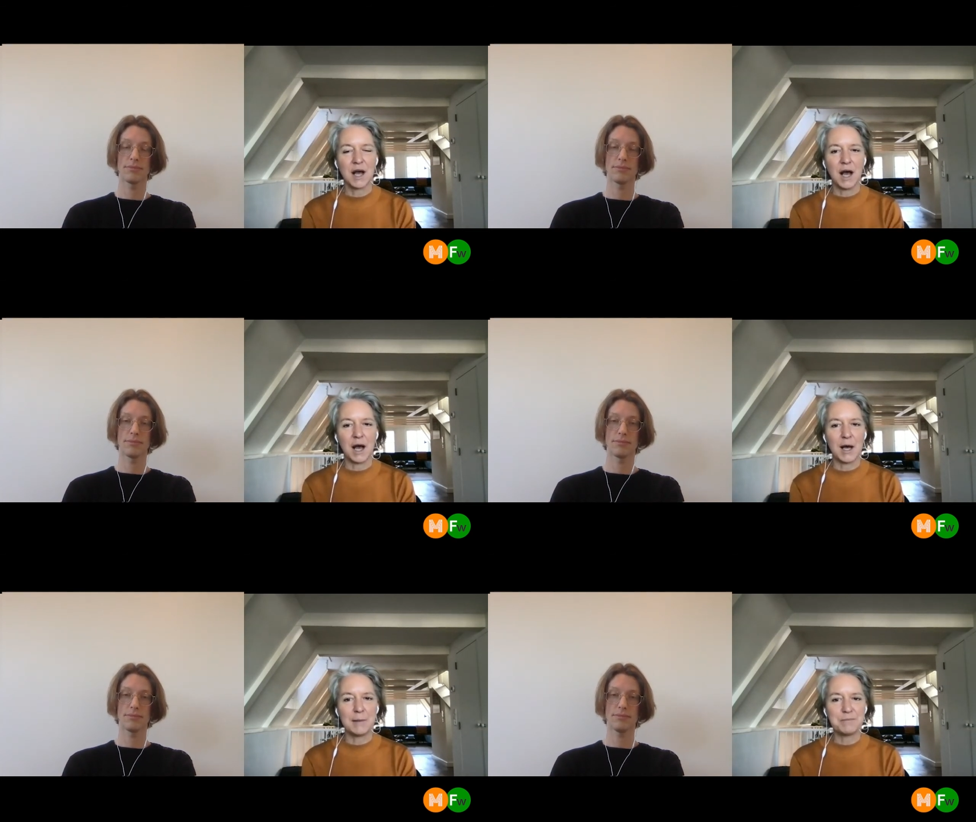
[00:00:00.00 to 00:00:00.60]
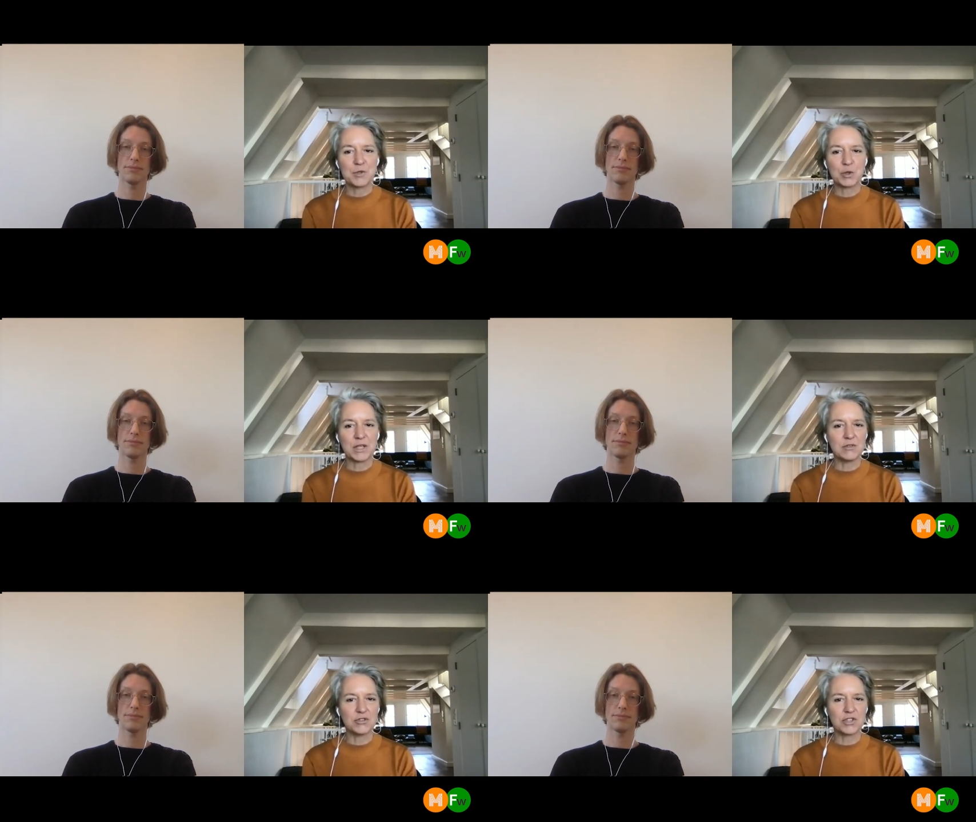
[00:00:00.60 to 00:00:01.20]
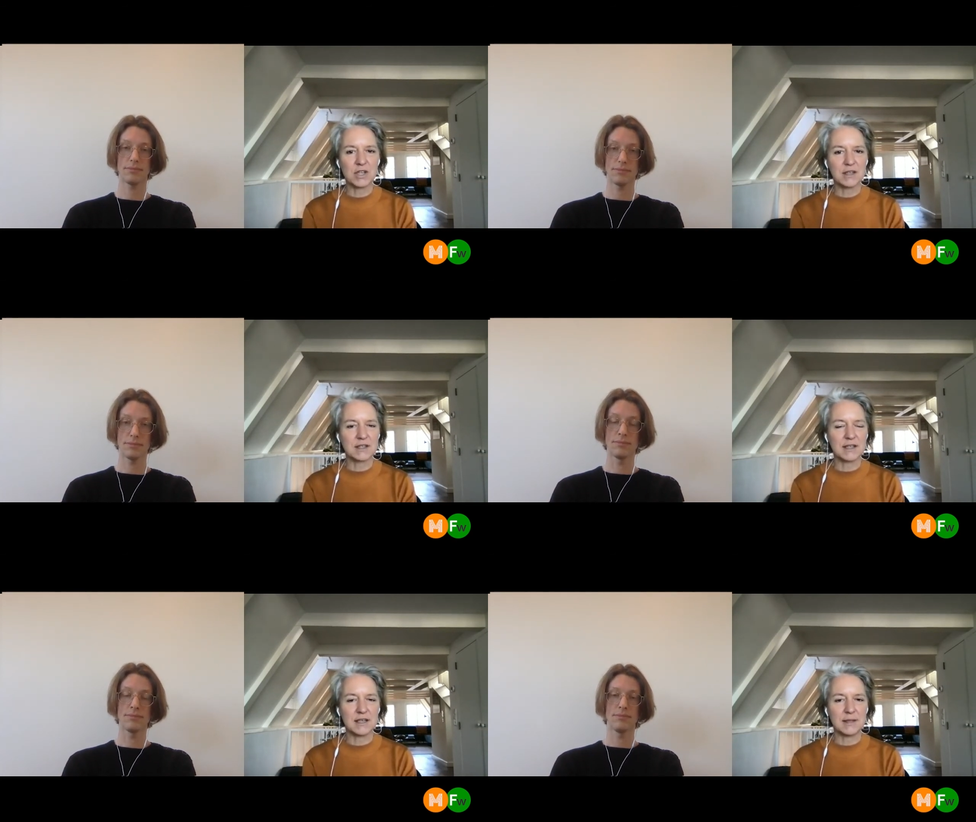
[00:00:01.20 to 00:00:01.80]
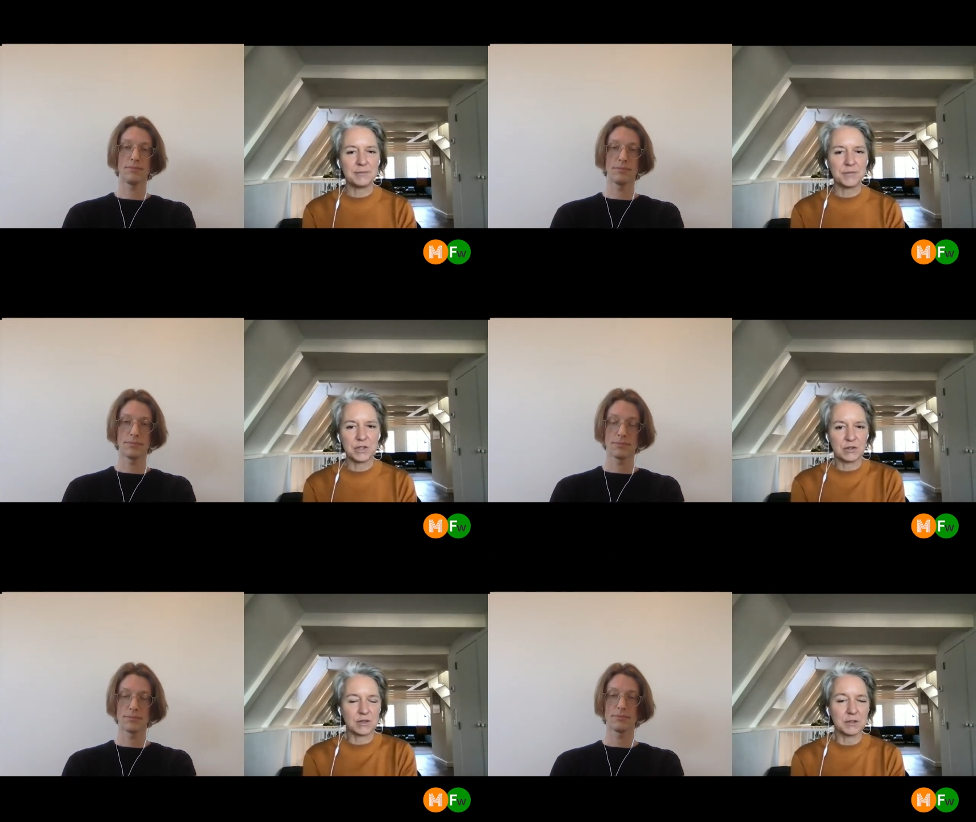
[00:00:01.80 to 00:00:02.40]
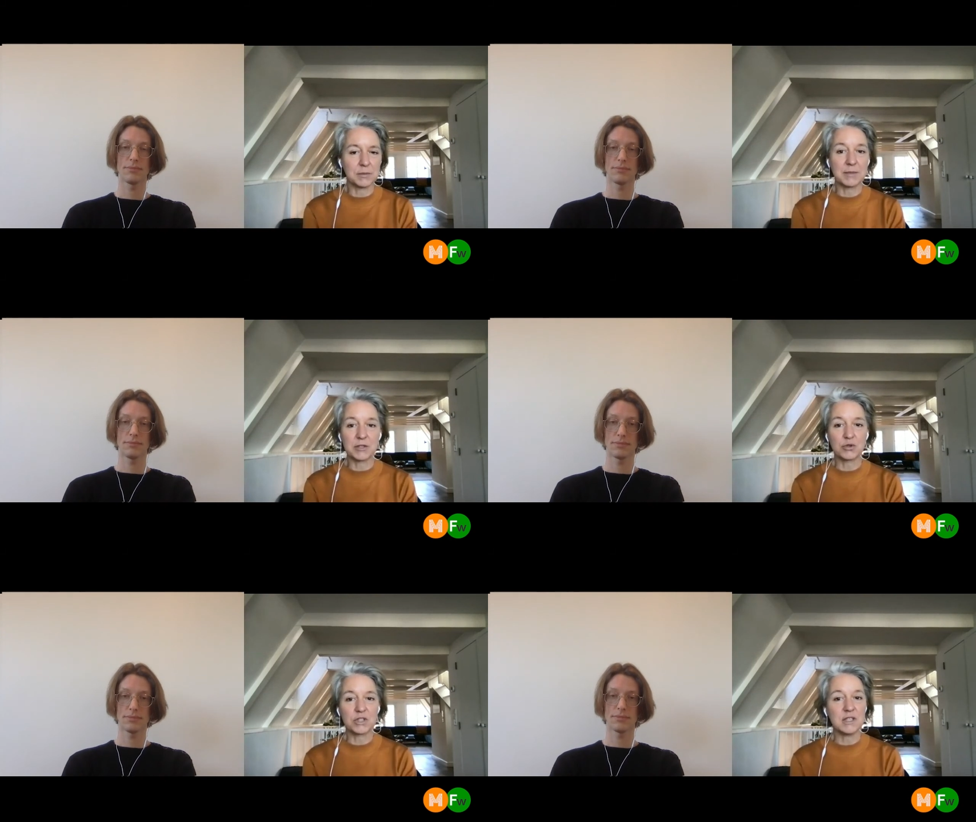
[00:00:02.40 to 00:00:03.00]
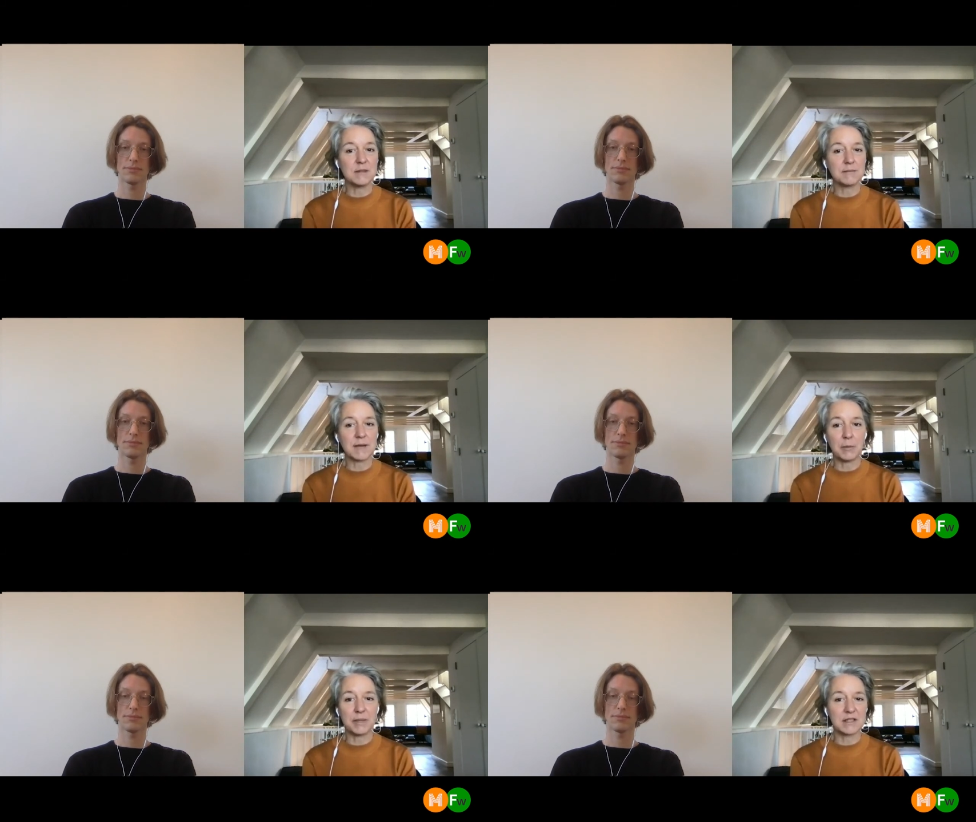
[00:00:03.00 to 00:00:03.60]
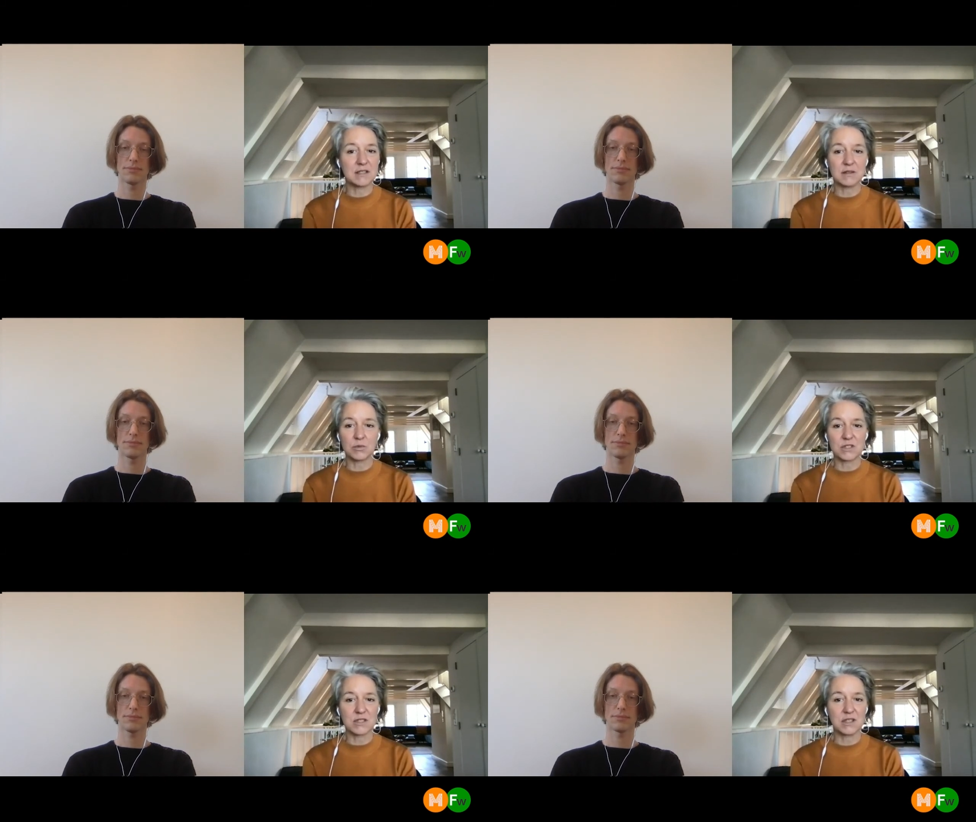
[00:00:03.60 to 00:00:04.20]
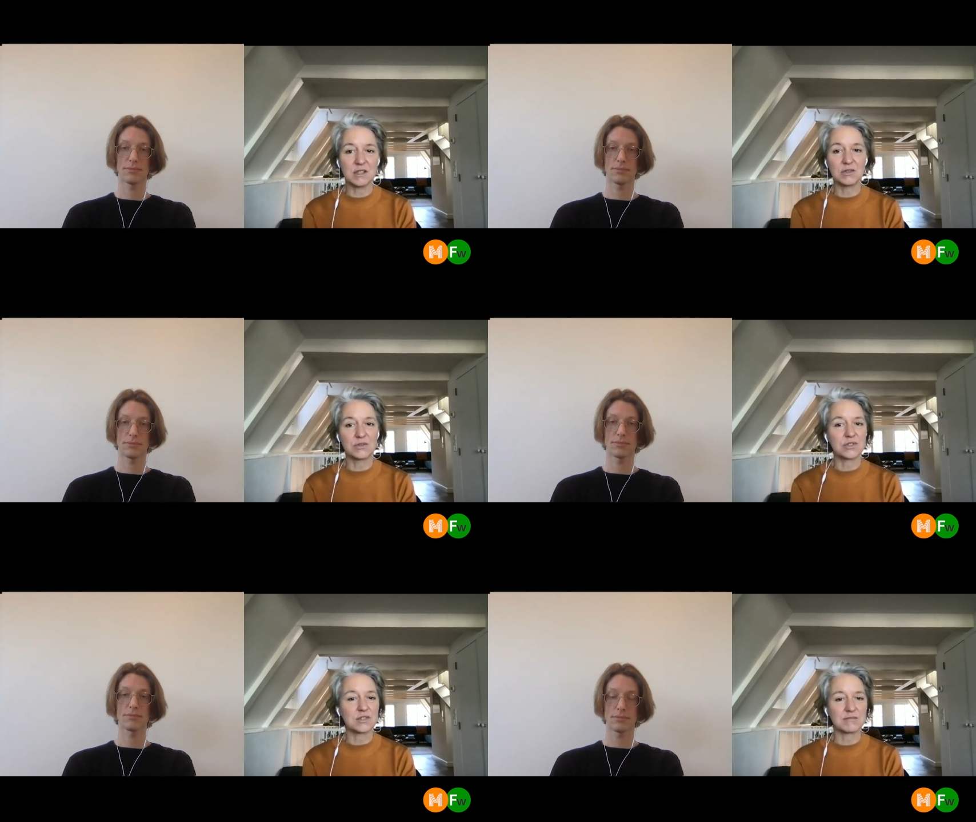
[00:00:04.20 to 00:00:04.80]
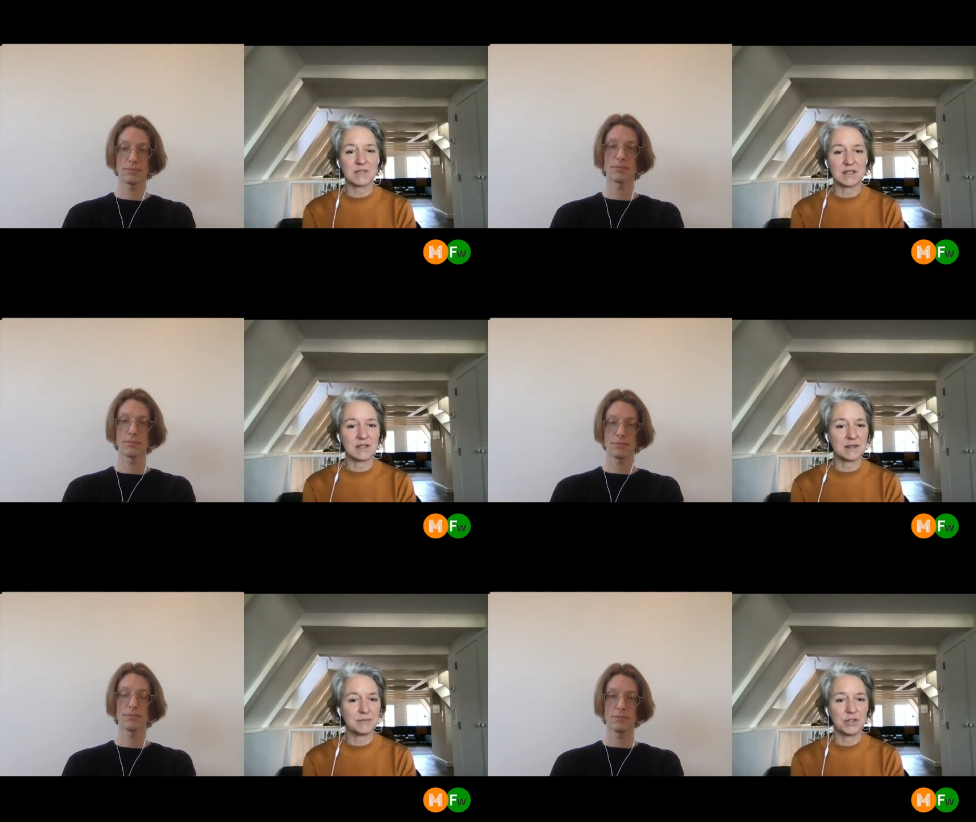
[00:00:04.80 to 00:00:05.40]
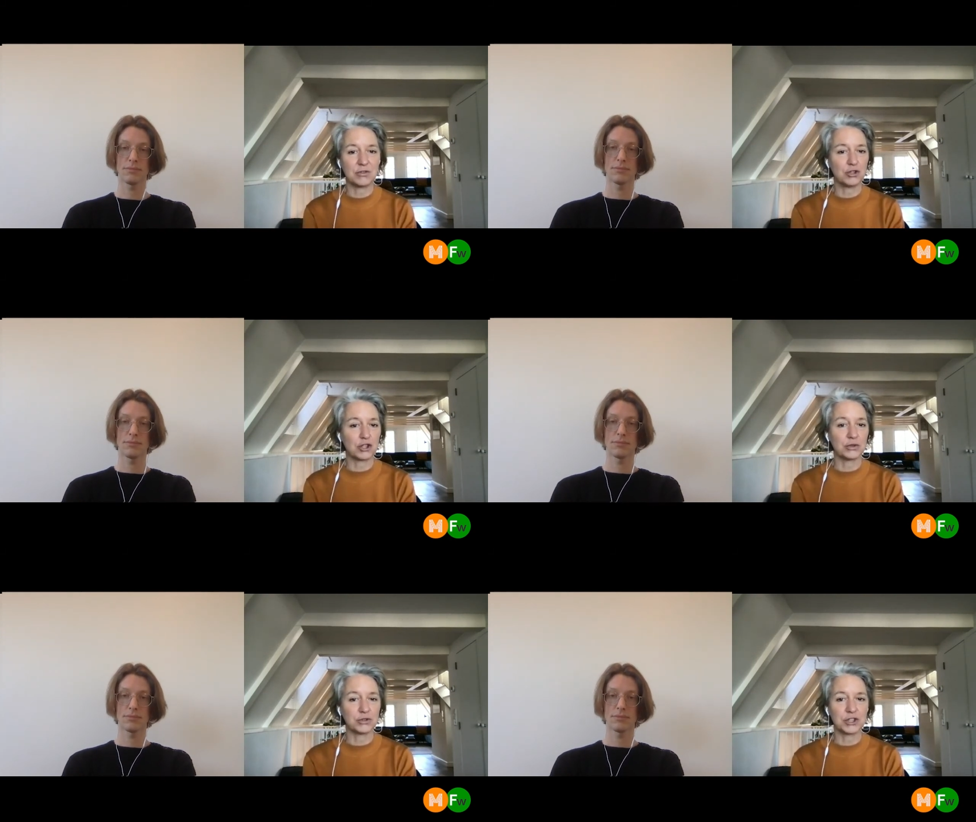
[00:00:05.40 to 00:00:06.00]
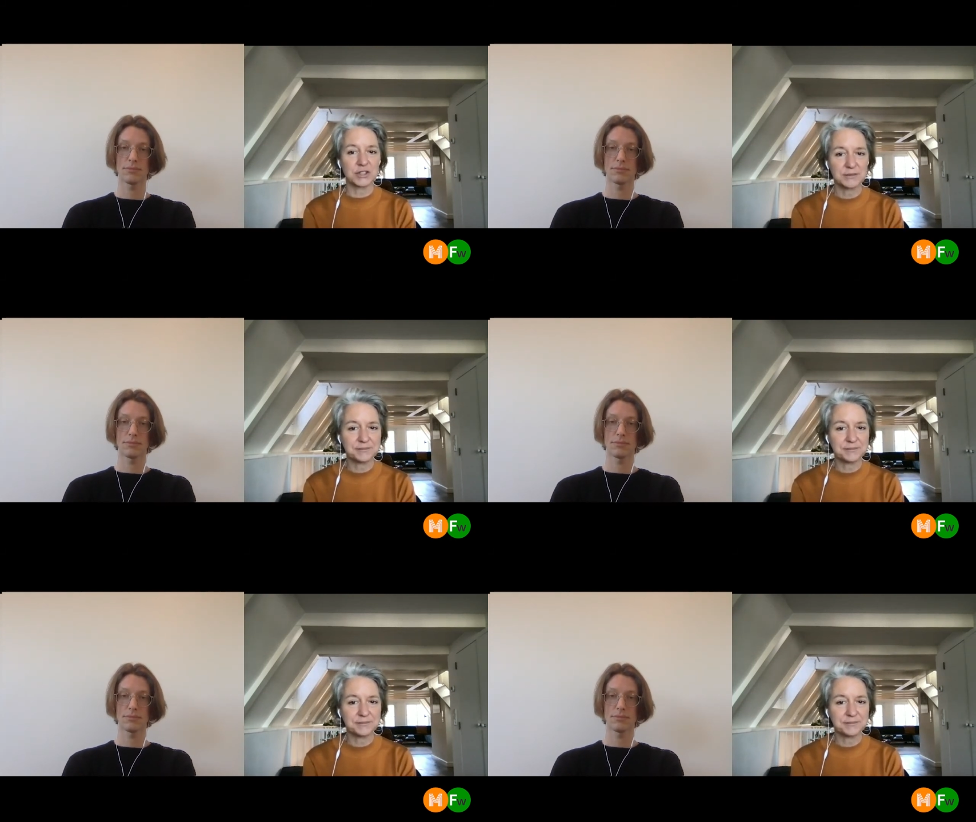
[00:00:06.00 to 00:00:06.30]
Speaker 1: So can you share, a little bit about your team? How big is it? What skills? Your culture?